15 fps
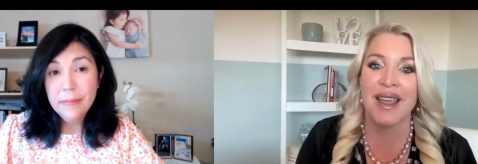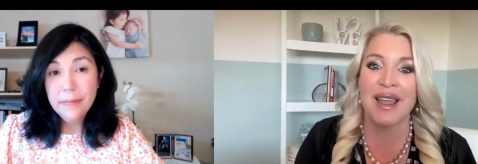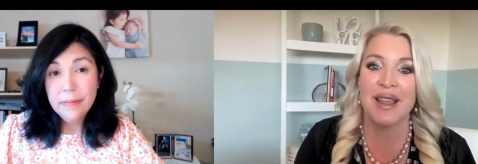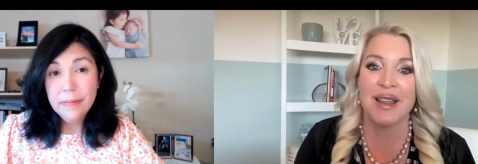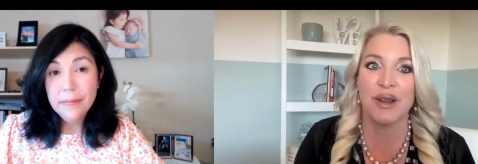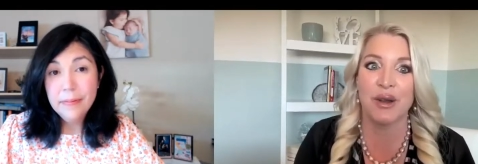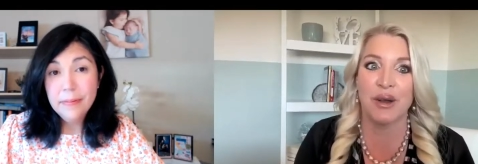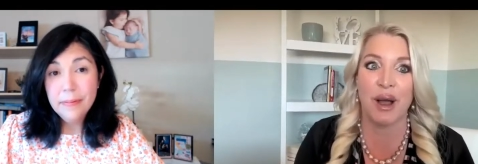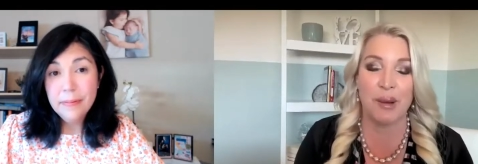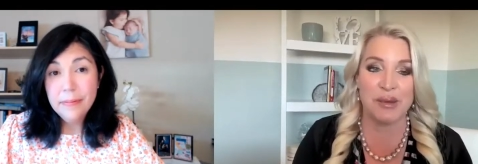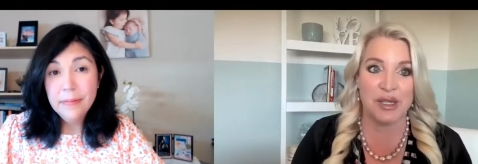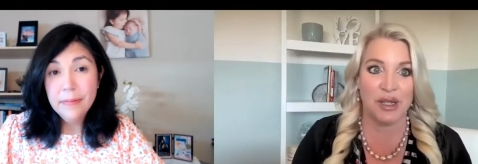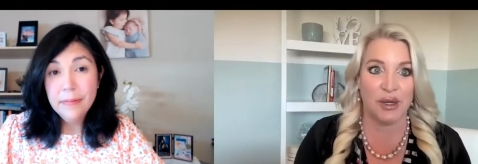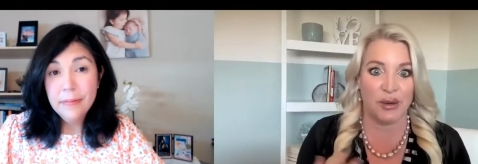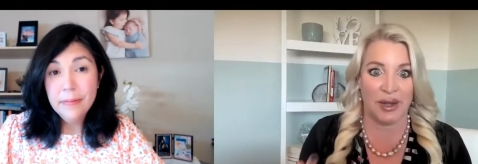Speaker 1: it
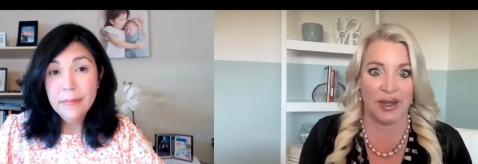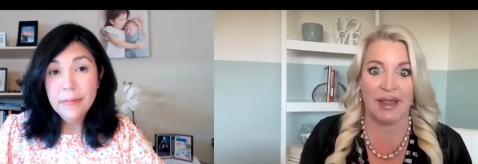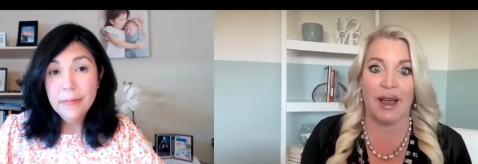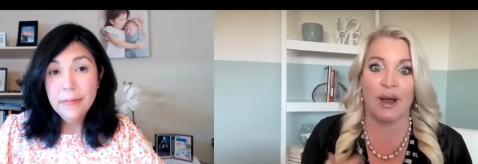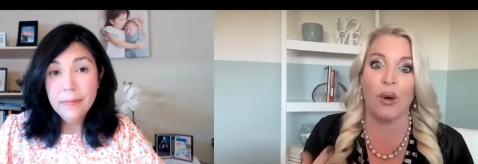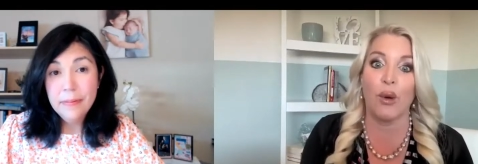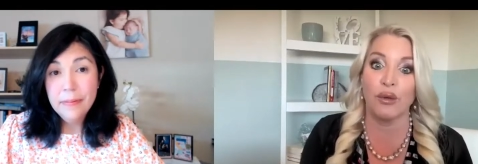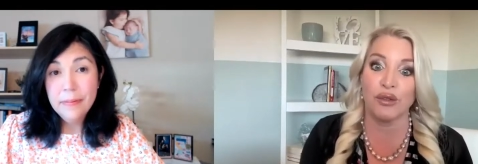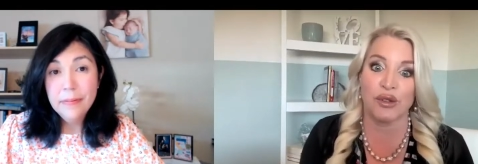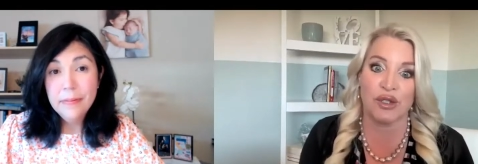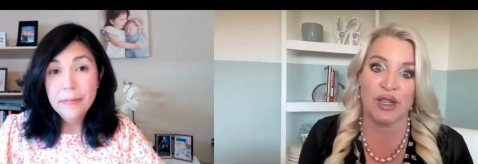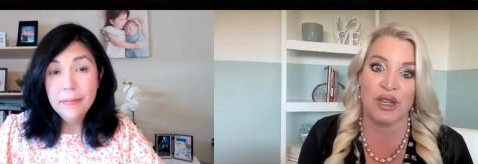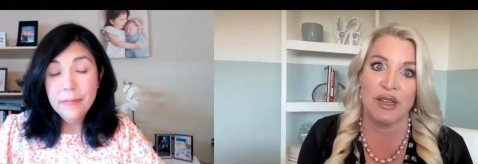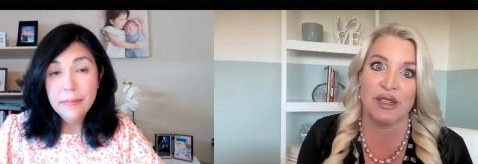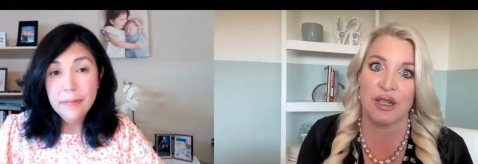helps to create that
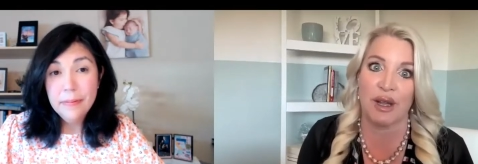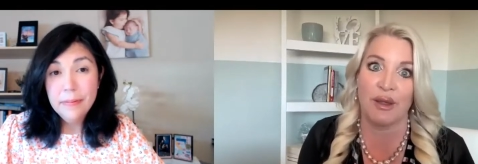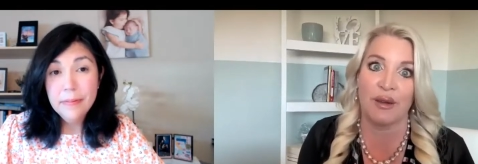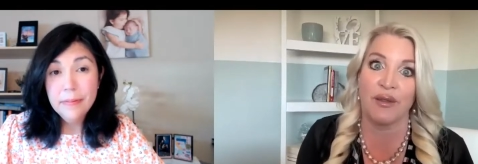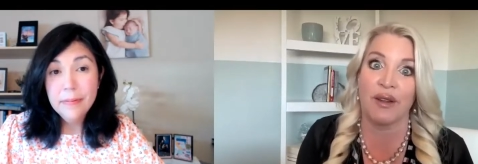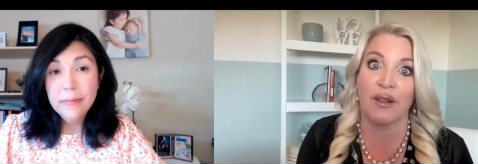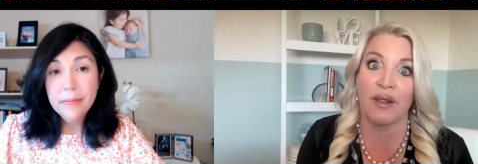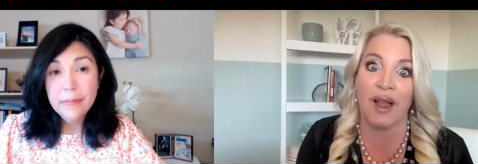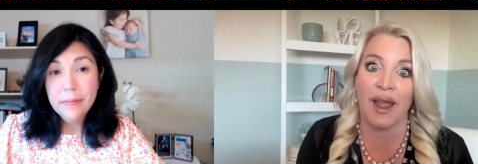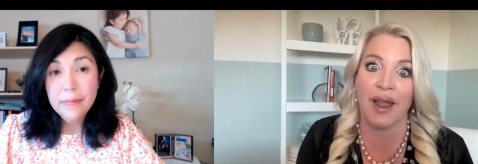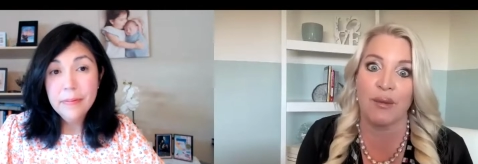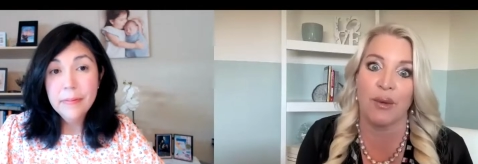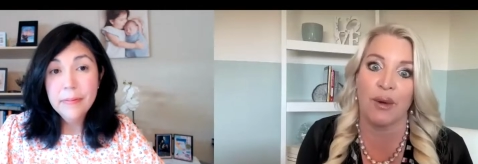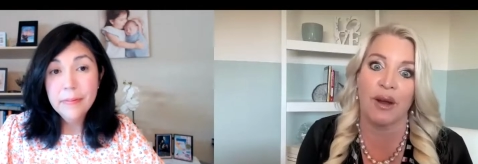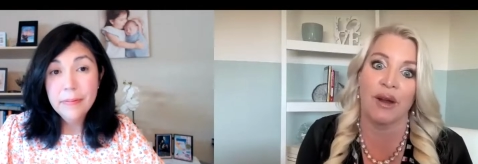culture change on the front
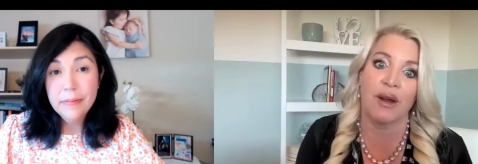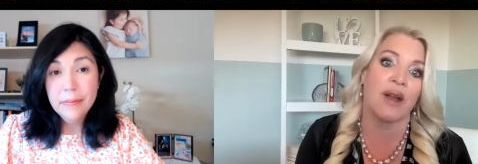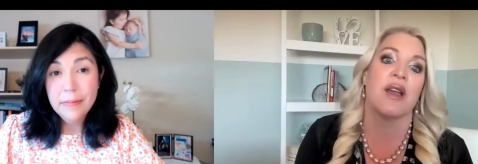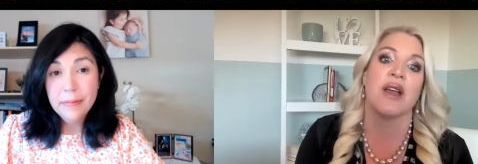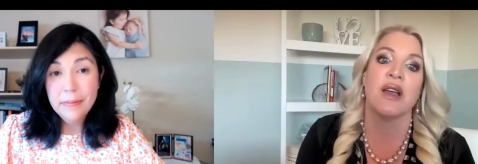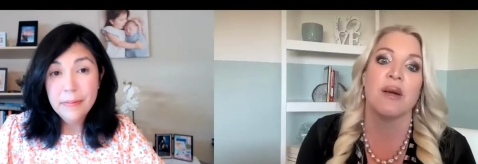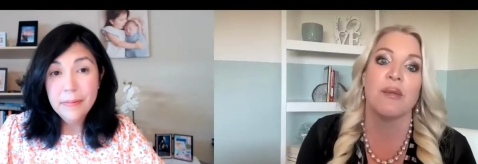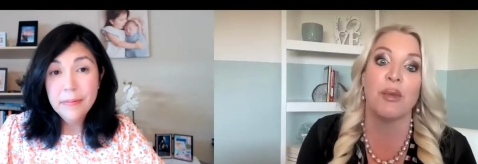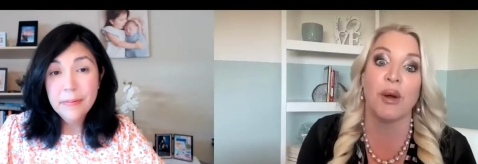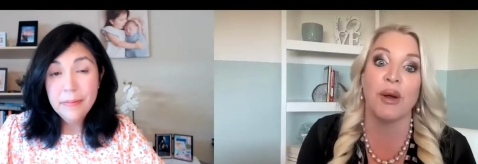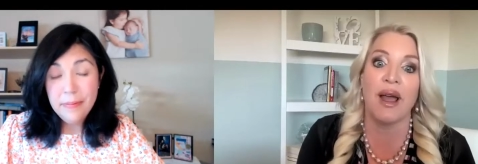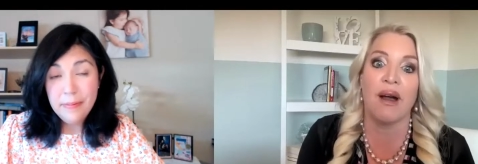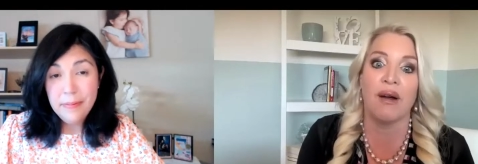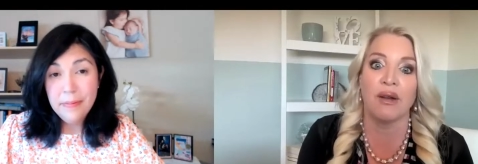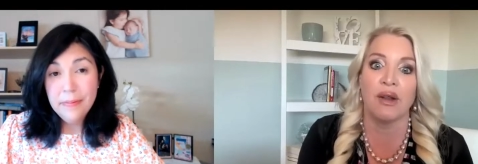line where
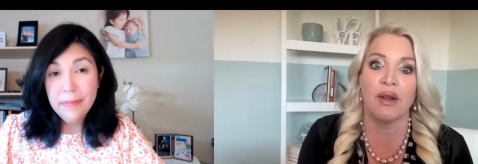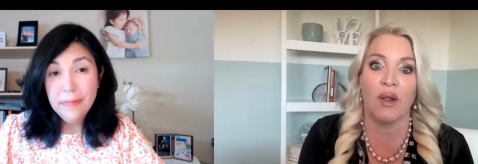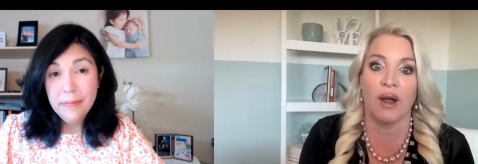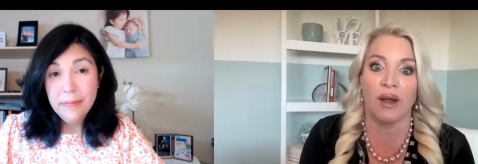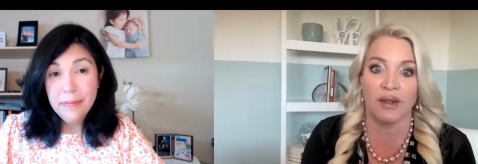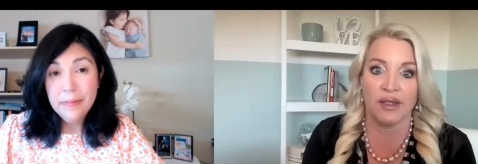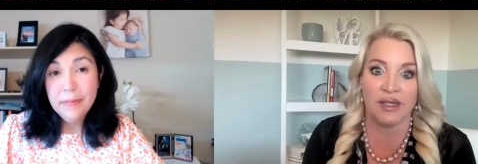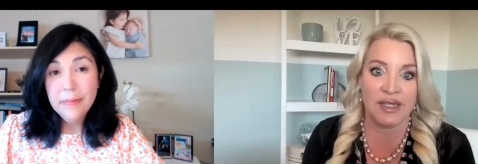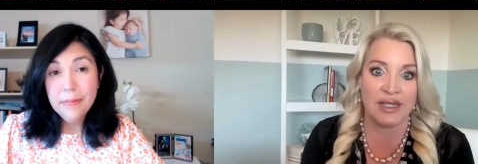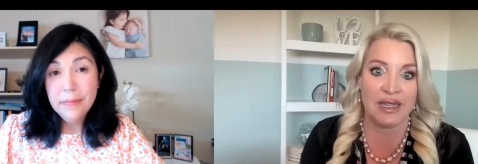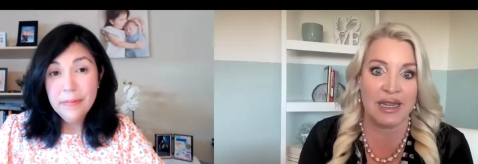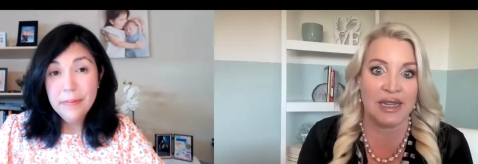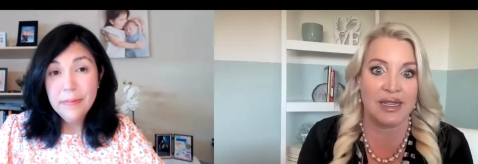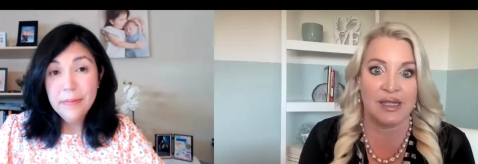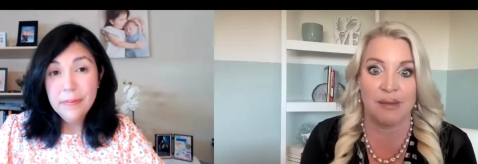burnout no longer is
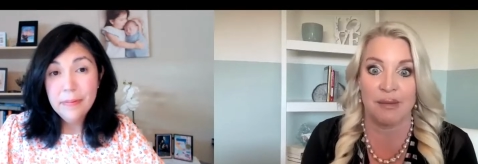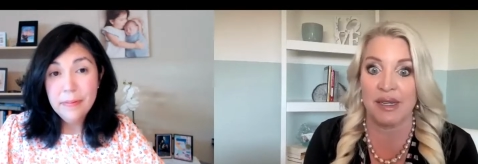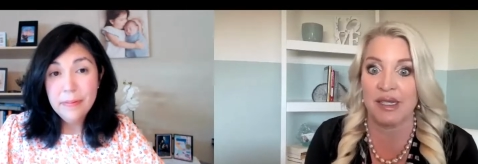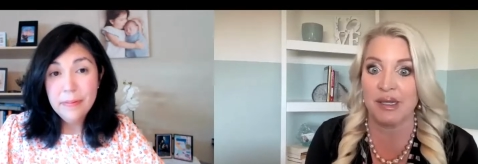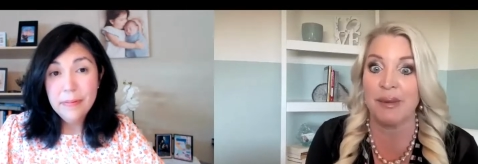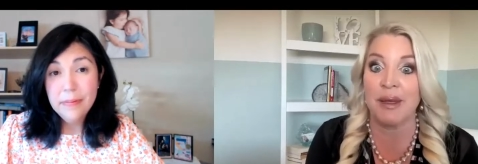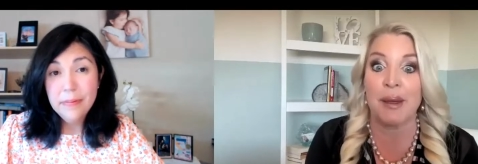seen as something to